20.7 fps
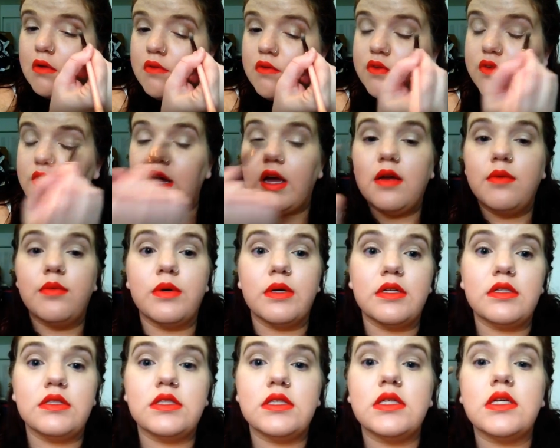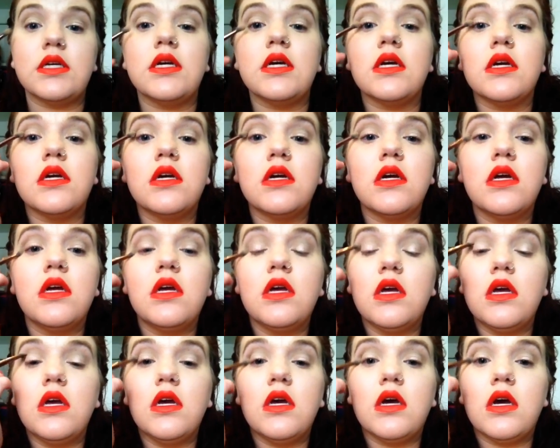vibrant today,
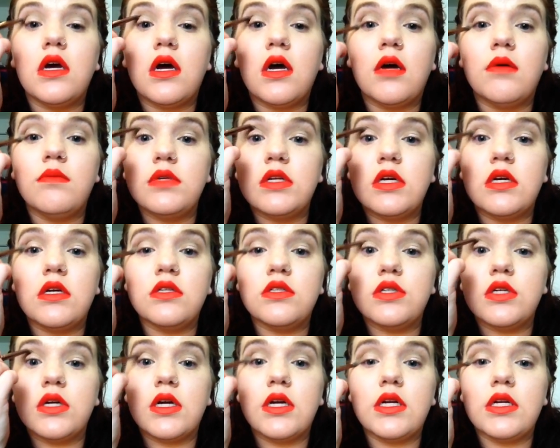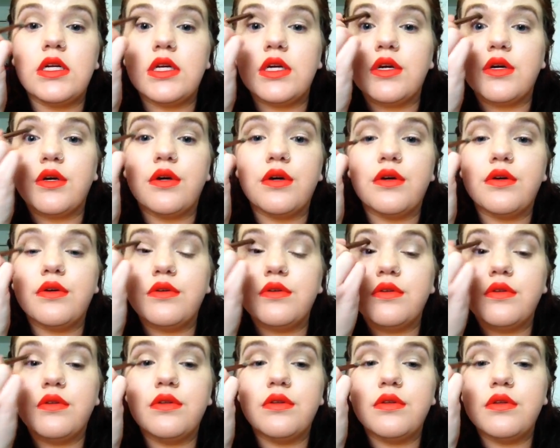I'm not trying to go
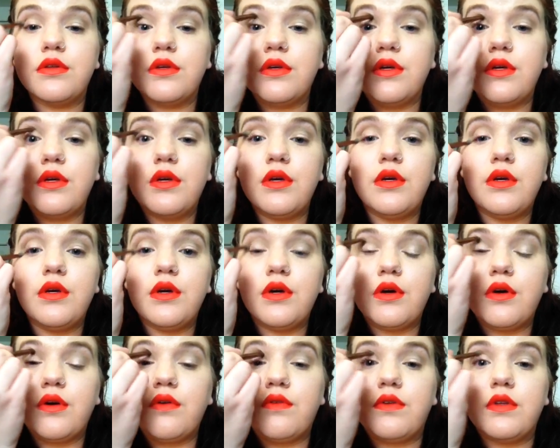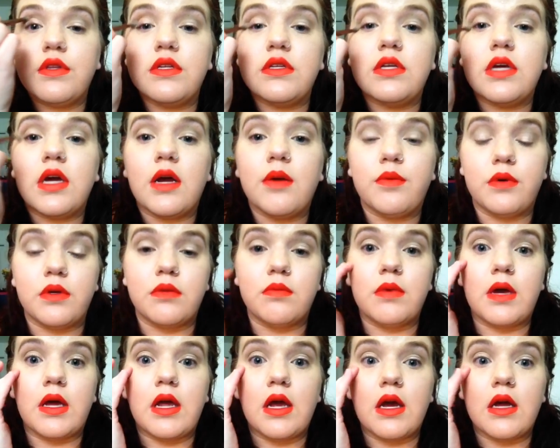over the top with
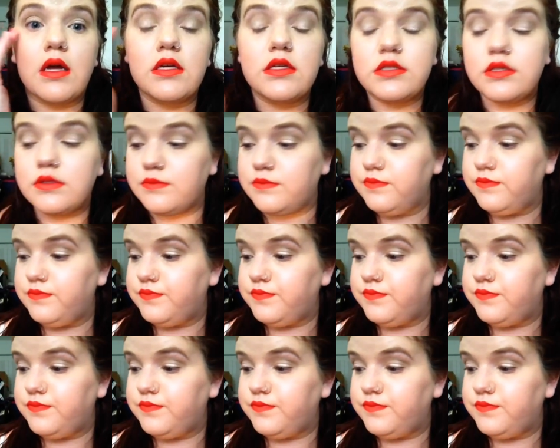my eyes.